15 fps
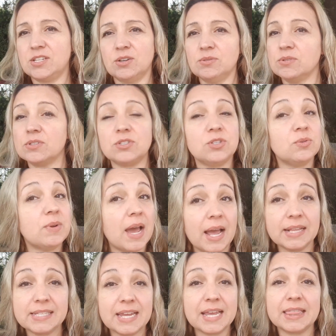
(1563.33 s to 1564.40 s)
Do
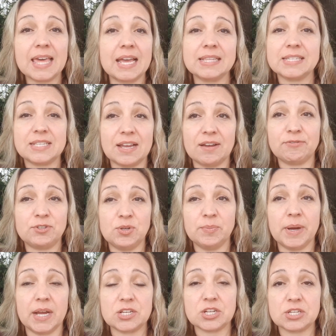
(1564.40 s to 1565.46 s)
not take that stuff too
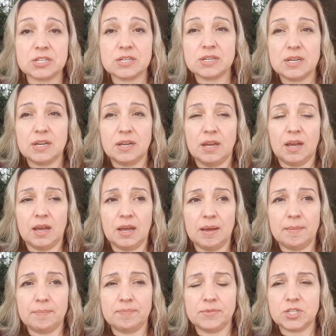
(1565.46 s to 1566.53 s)
much.
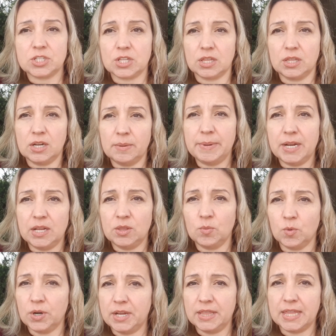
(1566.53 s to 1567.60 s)
Just a little bit in the
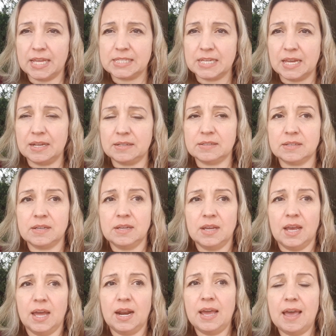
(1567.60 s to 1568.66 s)
morning, that's it.
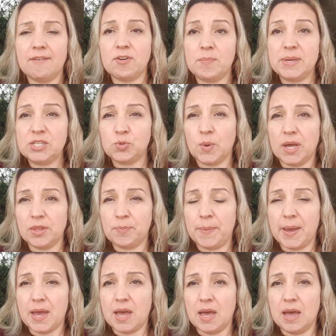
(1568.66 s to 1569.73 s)
And I have a
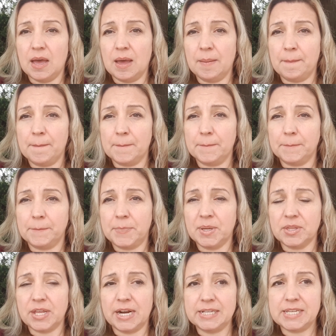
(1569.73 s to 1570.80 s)
B12
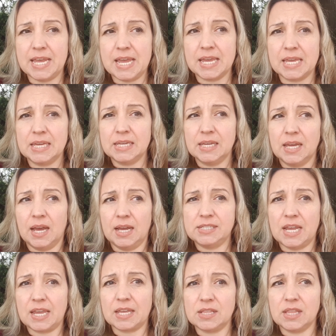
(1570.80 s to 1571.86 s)
pill that I take. I
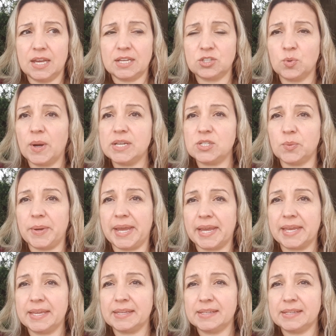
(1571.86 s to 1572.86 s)
take it like twice a week.